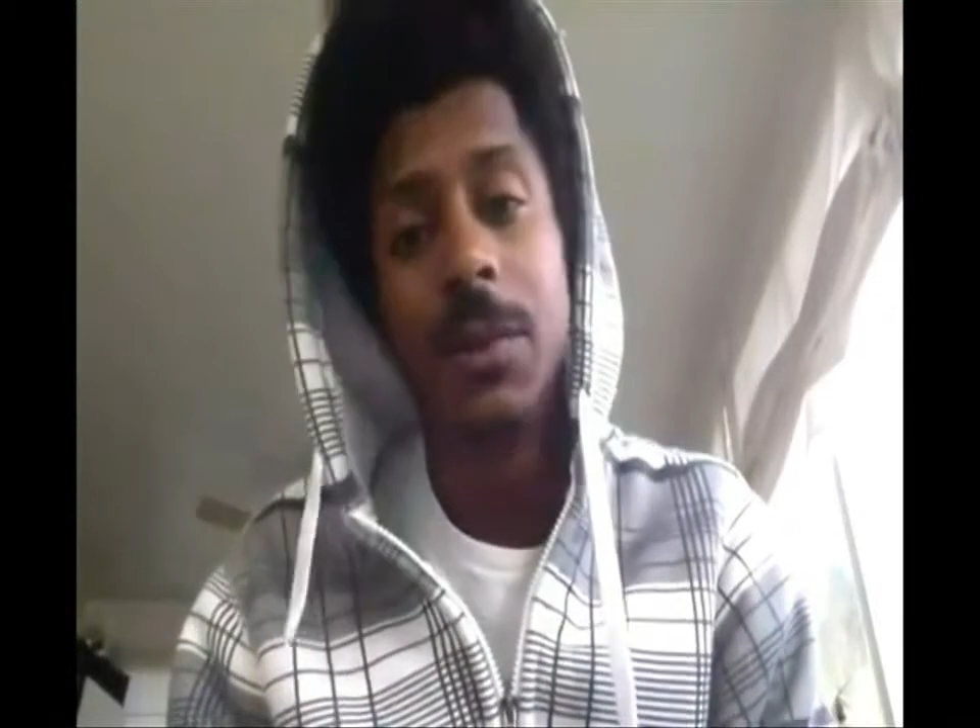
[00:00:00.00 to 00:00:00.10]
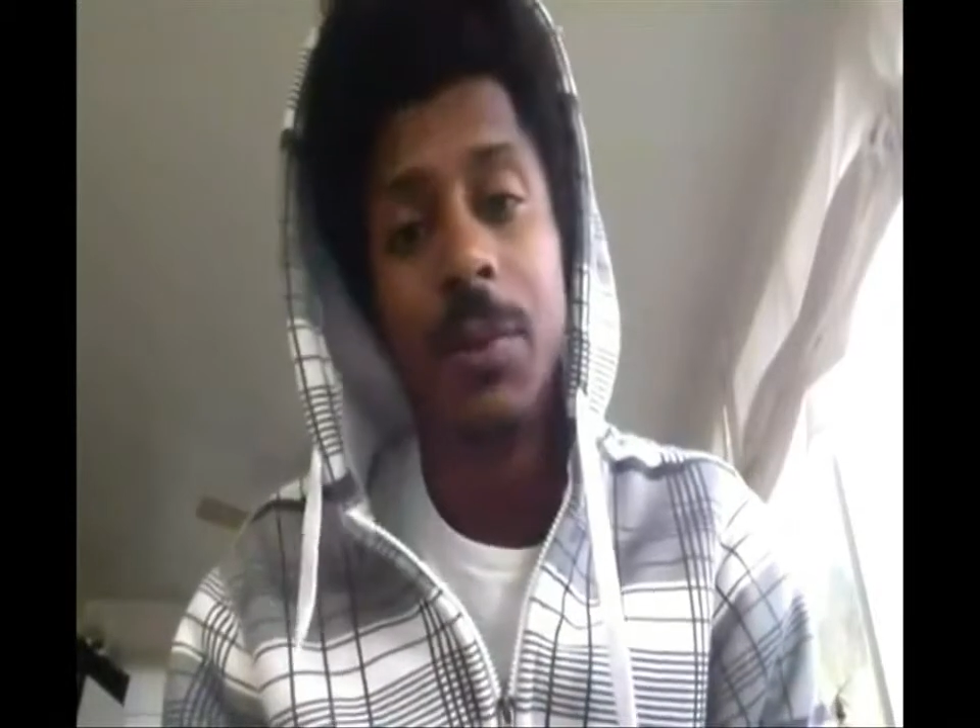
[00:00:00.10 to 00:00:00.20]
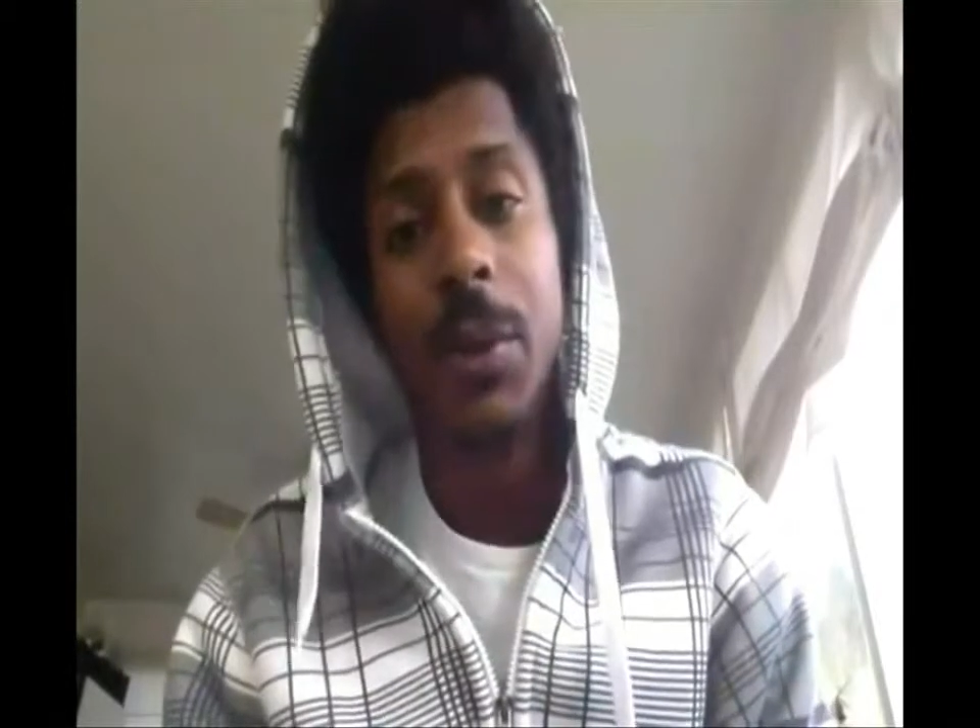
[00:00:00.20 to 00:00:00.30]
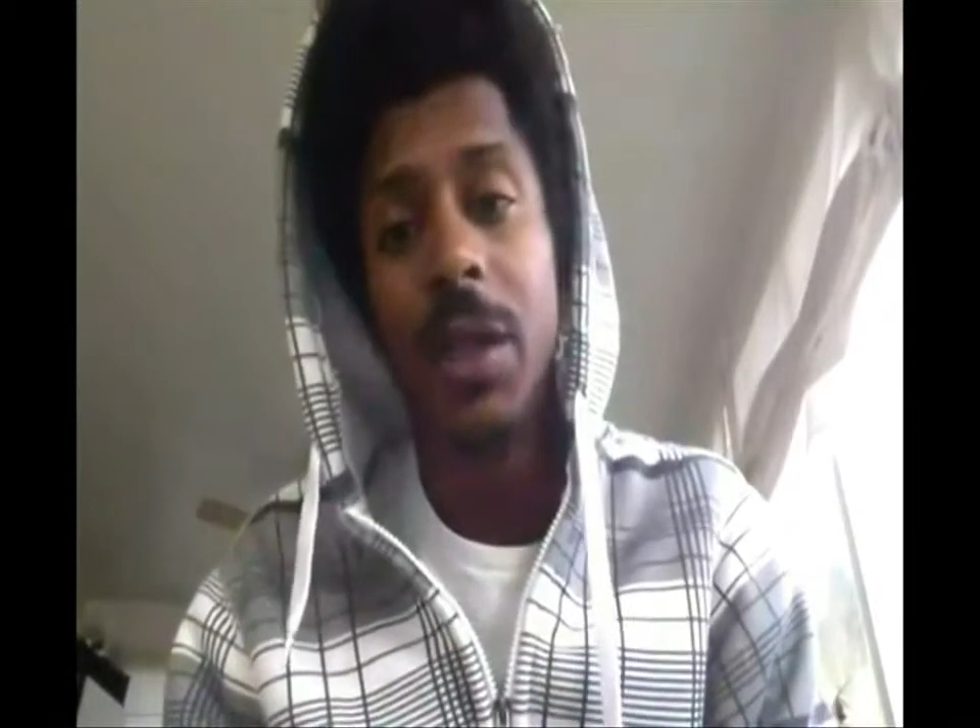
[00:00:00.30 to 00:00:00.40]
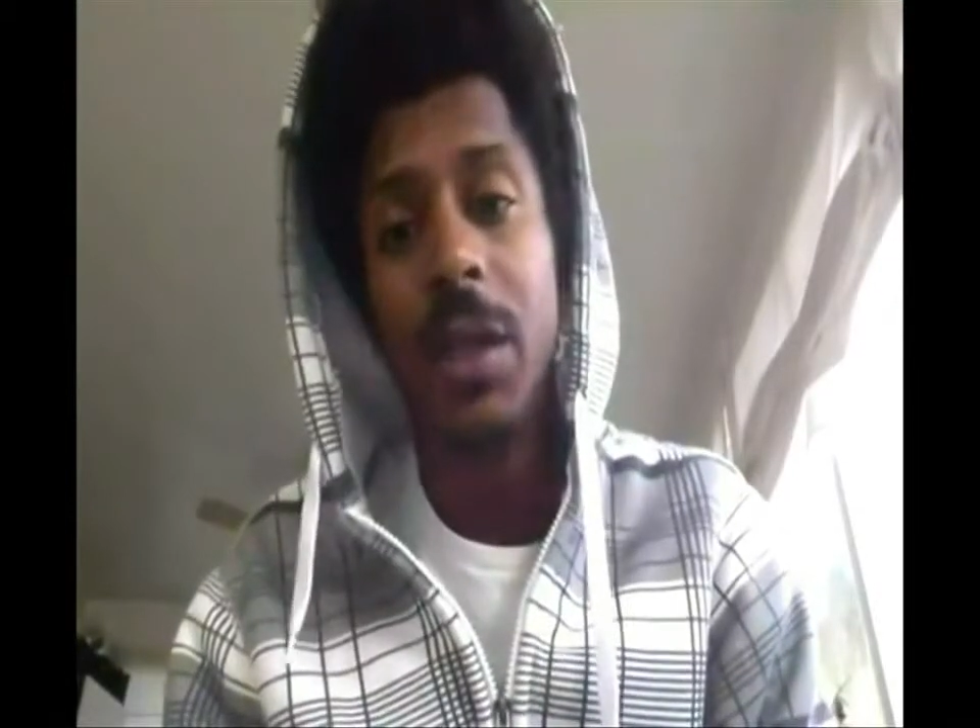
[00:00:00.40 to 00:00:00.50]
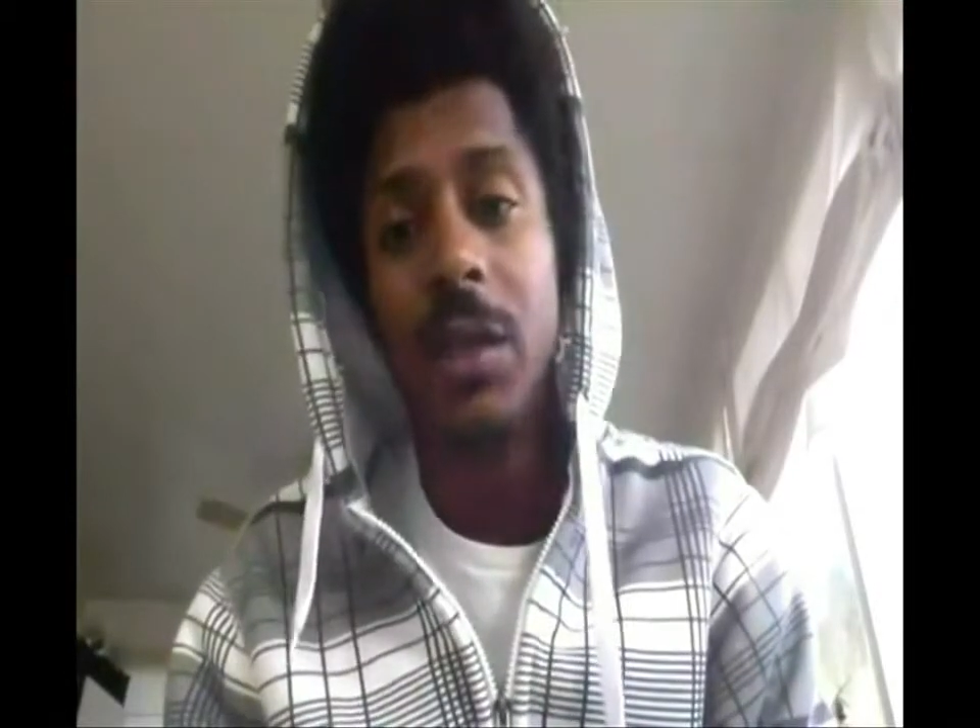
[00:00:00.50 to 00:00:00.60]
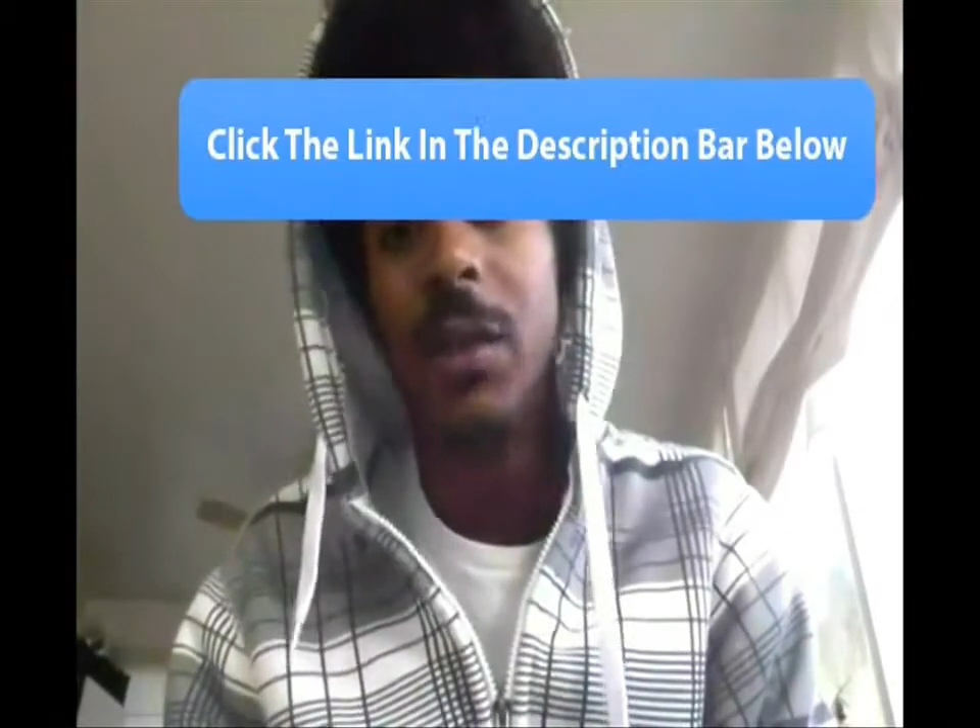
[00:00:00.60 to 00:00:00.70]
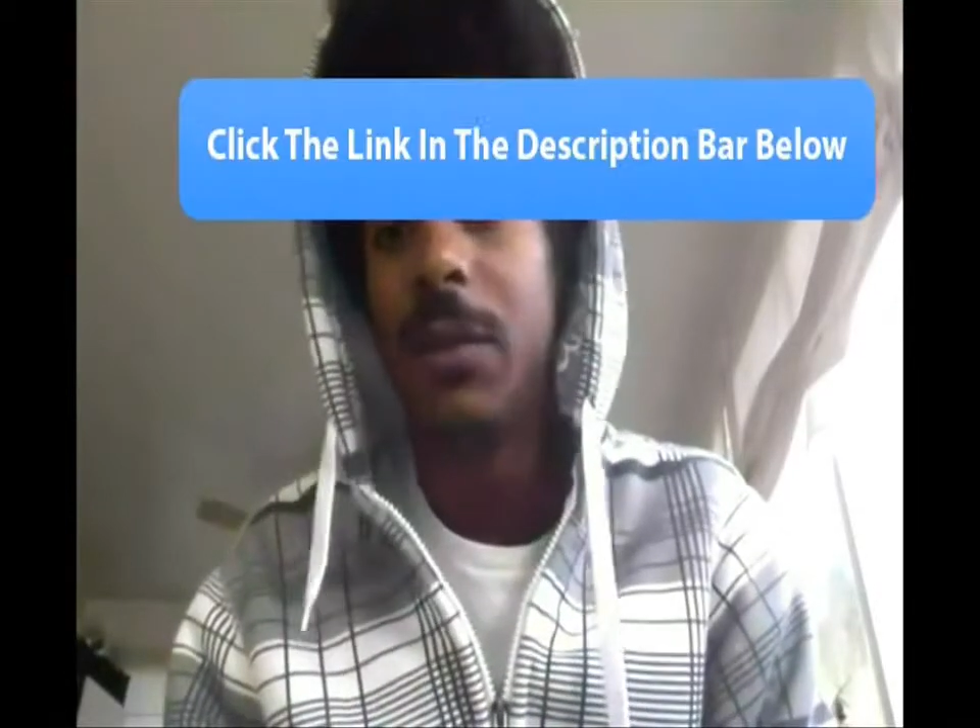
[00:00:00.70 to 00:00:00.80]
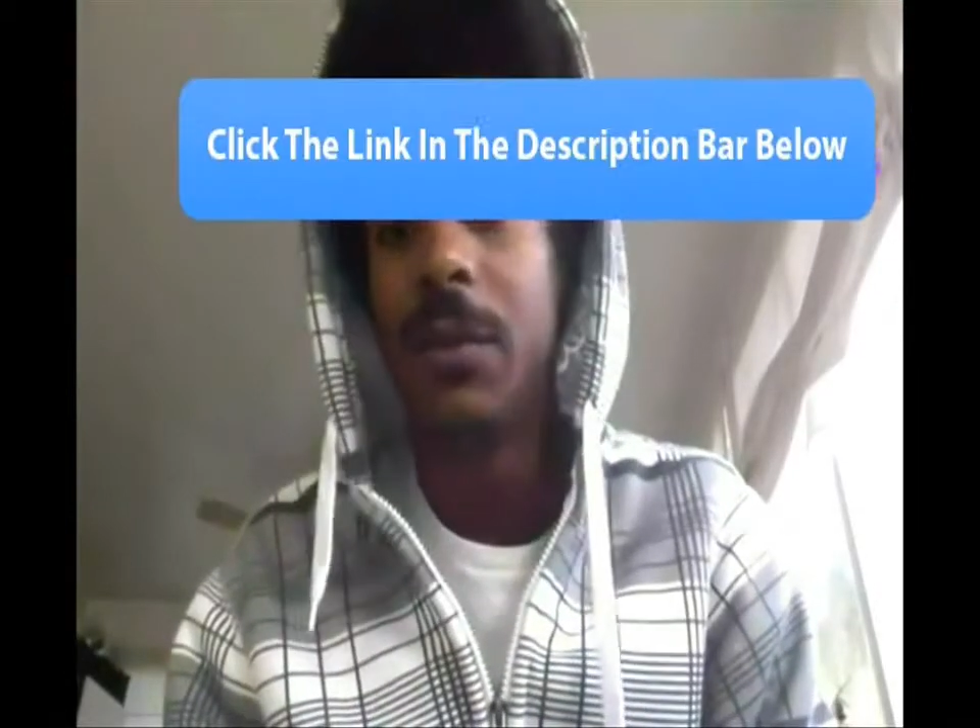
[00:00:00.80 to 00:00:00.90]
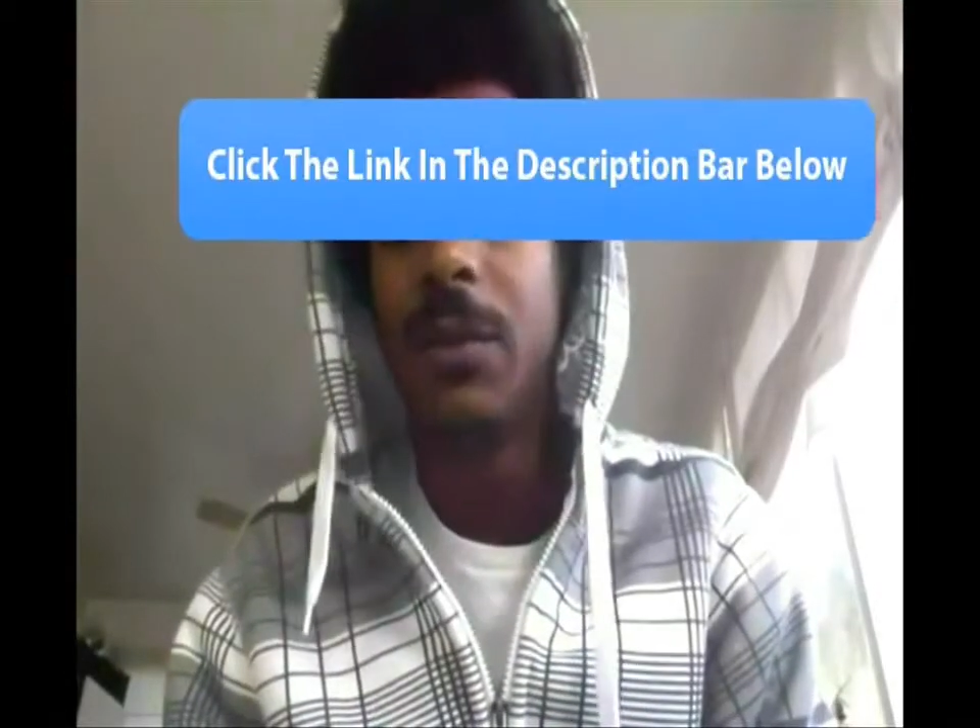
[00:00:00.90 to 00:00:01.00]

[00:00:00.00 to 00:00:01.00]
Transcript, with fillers: pretty